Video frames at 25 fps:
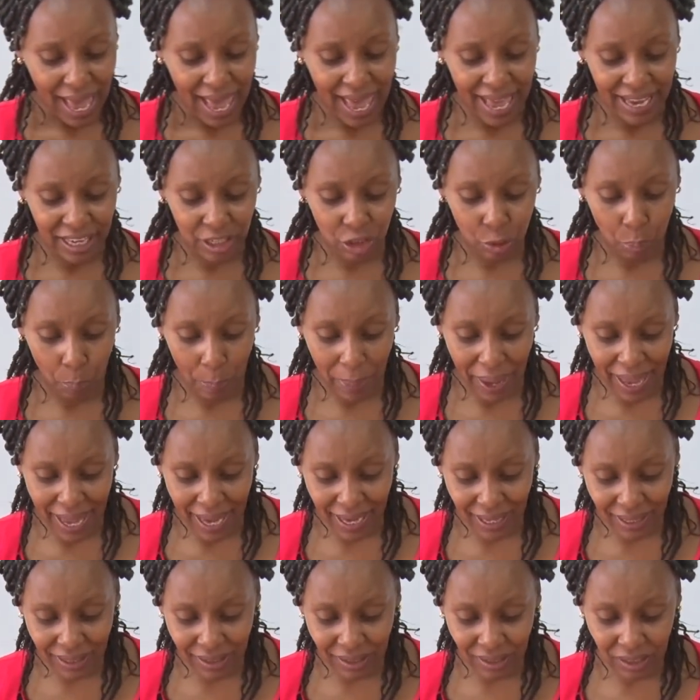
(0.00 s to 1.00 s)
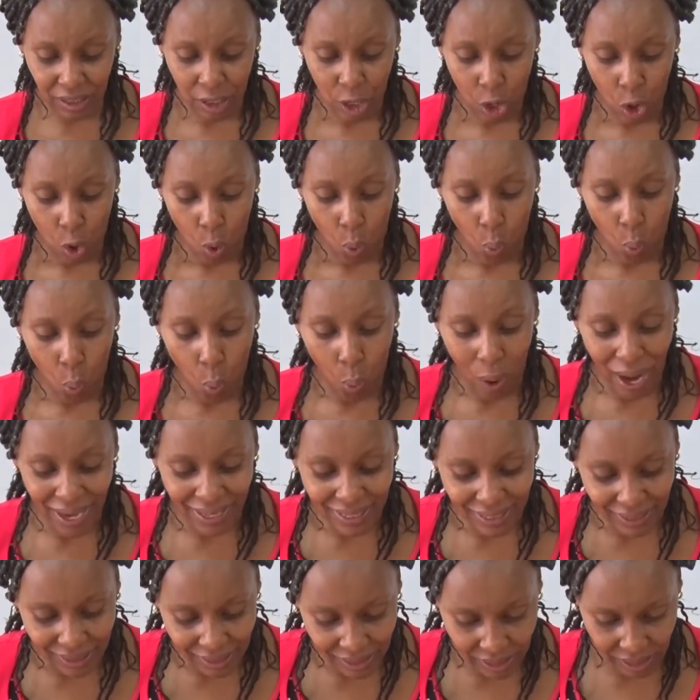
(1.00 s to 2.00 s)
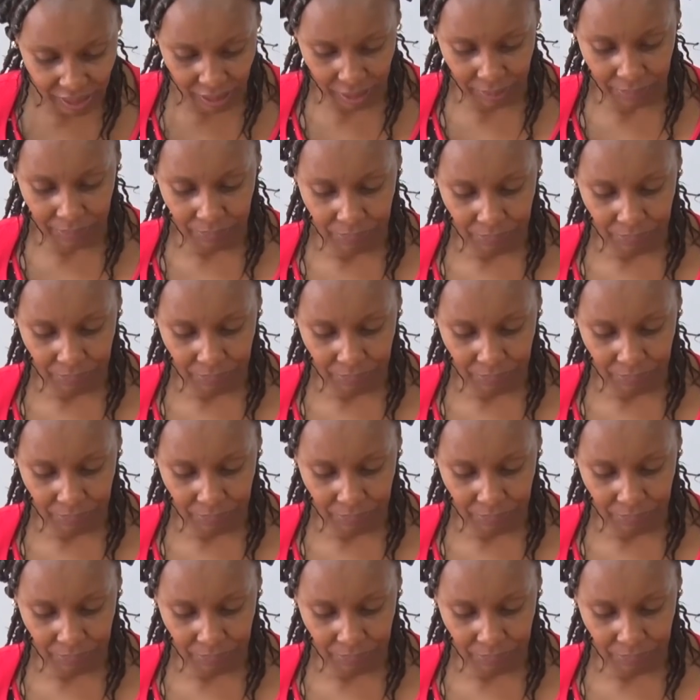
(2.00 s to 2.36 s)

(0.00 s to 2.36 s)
expect quality.